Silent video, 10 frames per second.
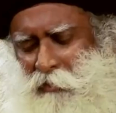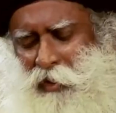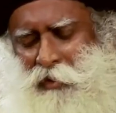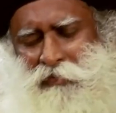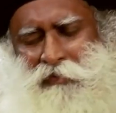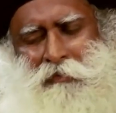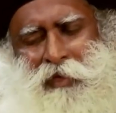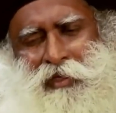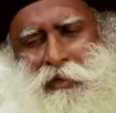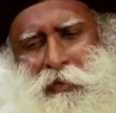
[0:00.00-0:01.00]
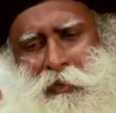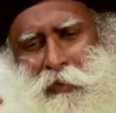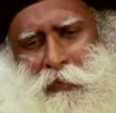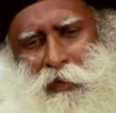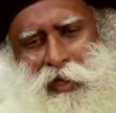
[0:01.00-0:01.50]
now because we've made the
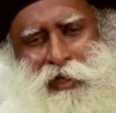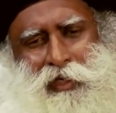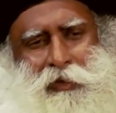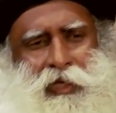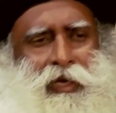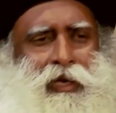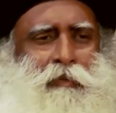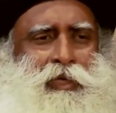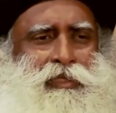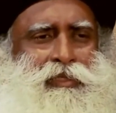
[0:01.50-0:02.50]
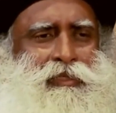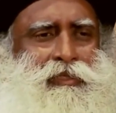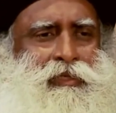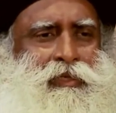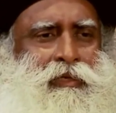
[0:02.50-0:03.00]
whole world into economics,
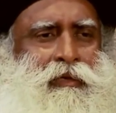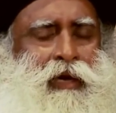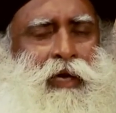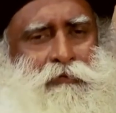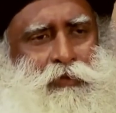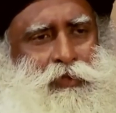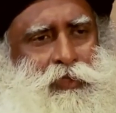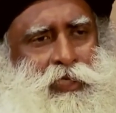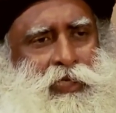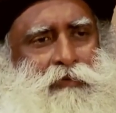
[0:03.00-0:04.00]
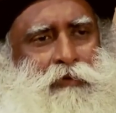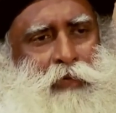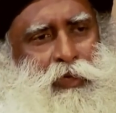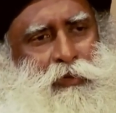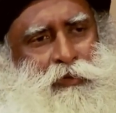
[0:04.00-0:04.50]
unfortunately
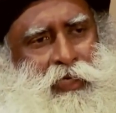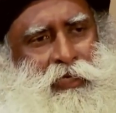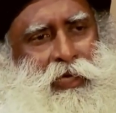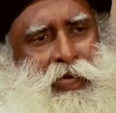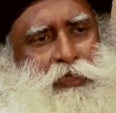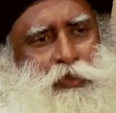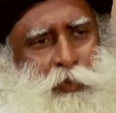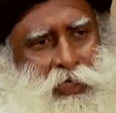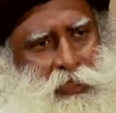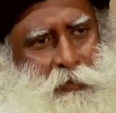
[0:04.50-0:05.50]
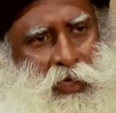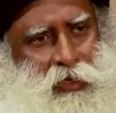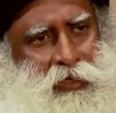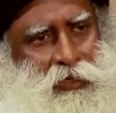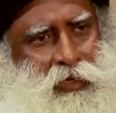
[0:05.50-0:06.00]
women also getting as stupid as
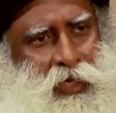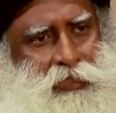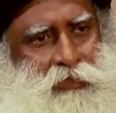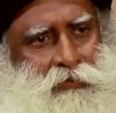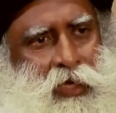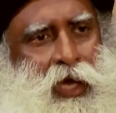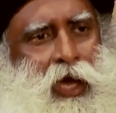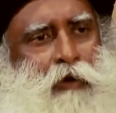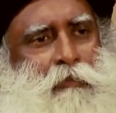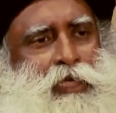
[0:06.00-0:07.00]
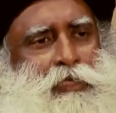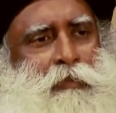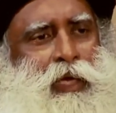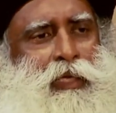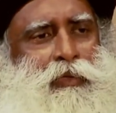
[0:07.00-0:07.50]
men, as if how much
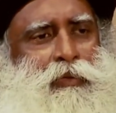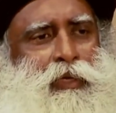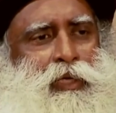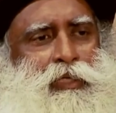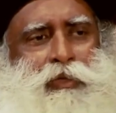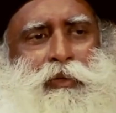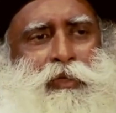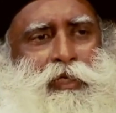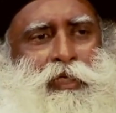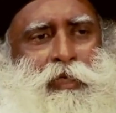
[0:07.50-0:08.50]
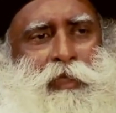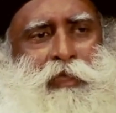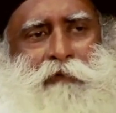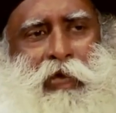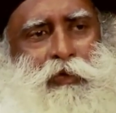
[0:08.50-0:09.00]
money you earn is going to determine
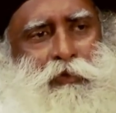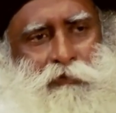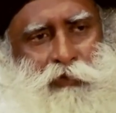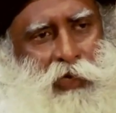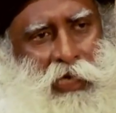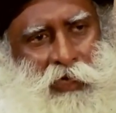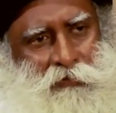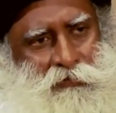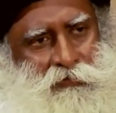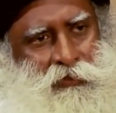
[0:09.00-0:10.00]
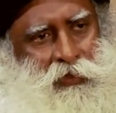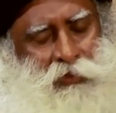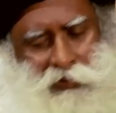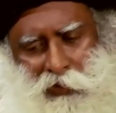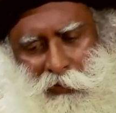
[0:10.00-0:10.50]
the value of your life.
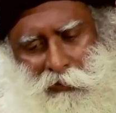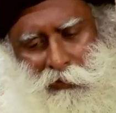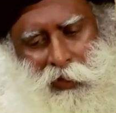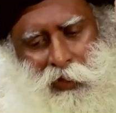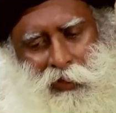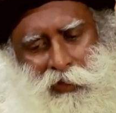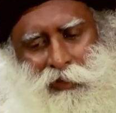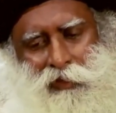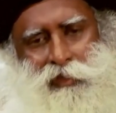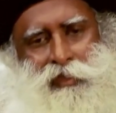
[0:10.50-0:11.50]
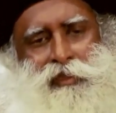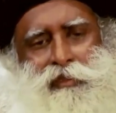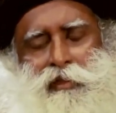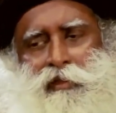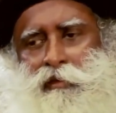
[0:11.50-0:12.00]
No, it is
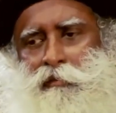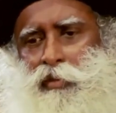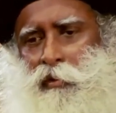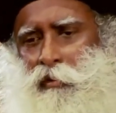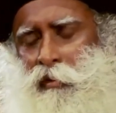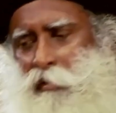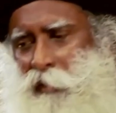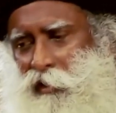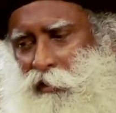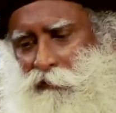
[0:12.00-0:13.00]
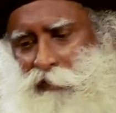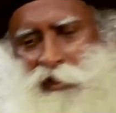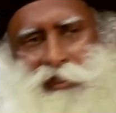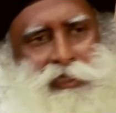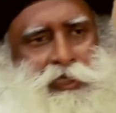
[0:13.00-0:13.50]
just procurement of
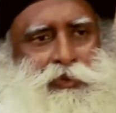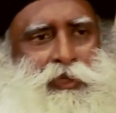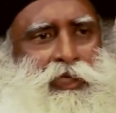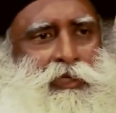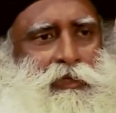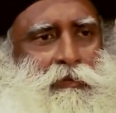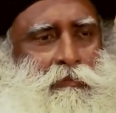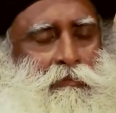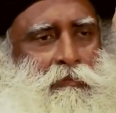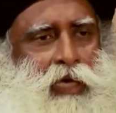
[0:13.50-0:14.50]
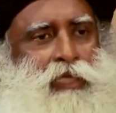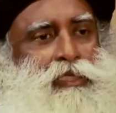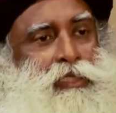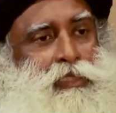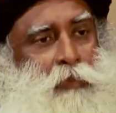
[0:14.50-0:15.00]
things that you need. Money
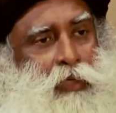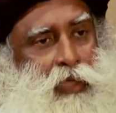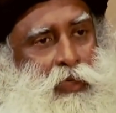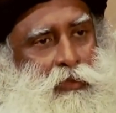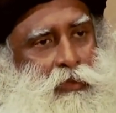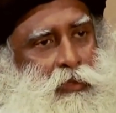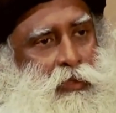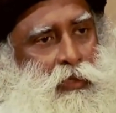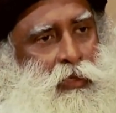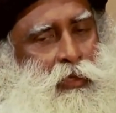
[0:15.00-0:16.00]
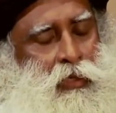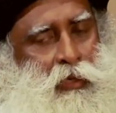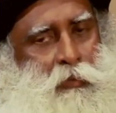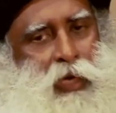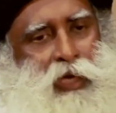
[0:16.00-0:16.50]
is just about that.
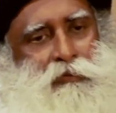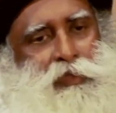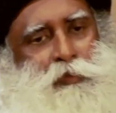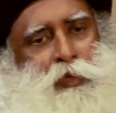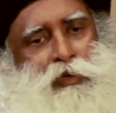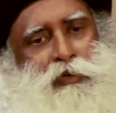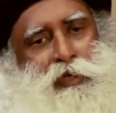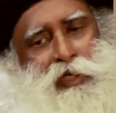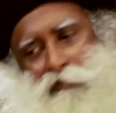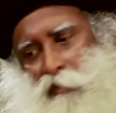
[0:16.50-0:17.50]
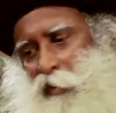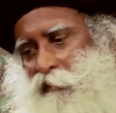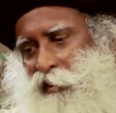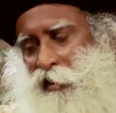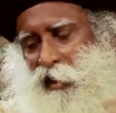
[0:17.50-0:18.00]
Man was procuring,
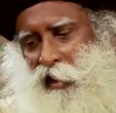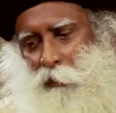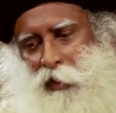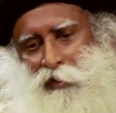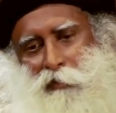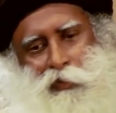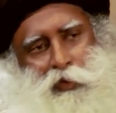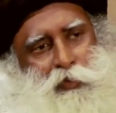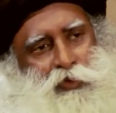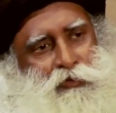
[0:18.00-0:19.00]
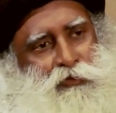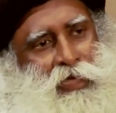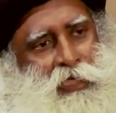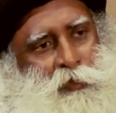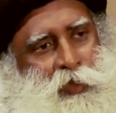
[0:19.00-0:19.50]
woman was taking about the more
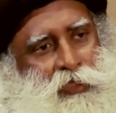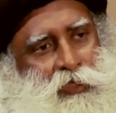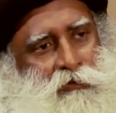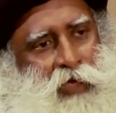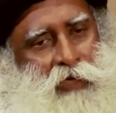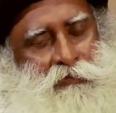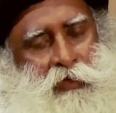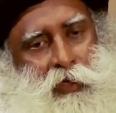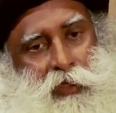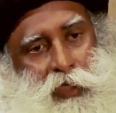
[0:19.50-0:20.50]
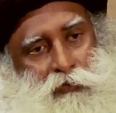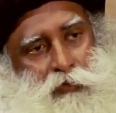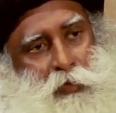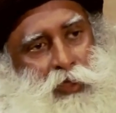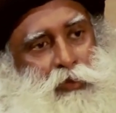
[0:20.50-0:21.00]
beautiful aspects of life. Now
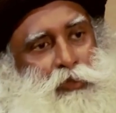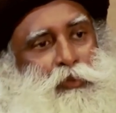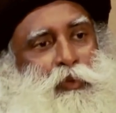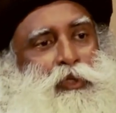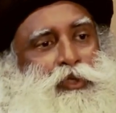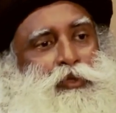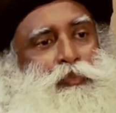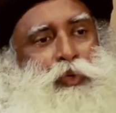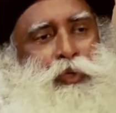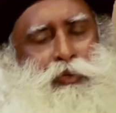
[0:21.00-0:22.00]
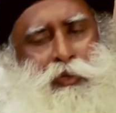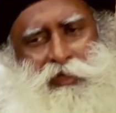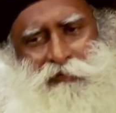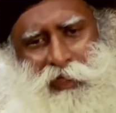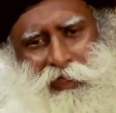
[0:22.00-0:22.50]
woman also wants to
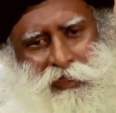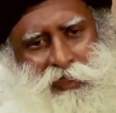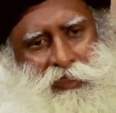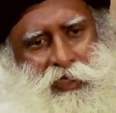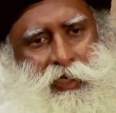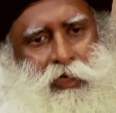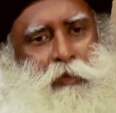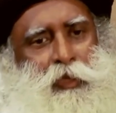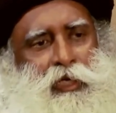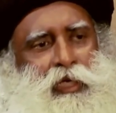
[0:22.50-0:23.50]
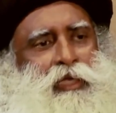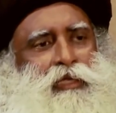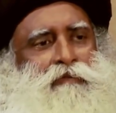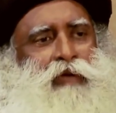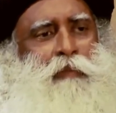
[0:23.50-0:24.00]
procure, if there is such an economic need
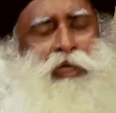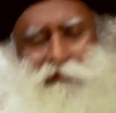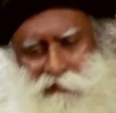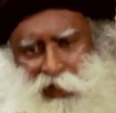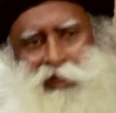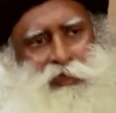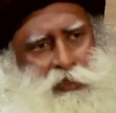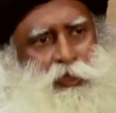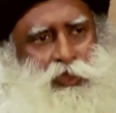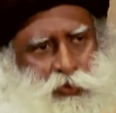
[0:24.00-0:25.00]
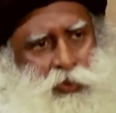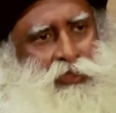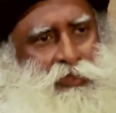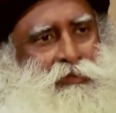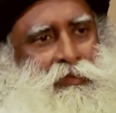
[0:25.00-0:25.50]
in the family, fine, she must do
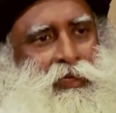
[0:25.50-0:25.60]
it.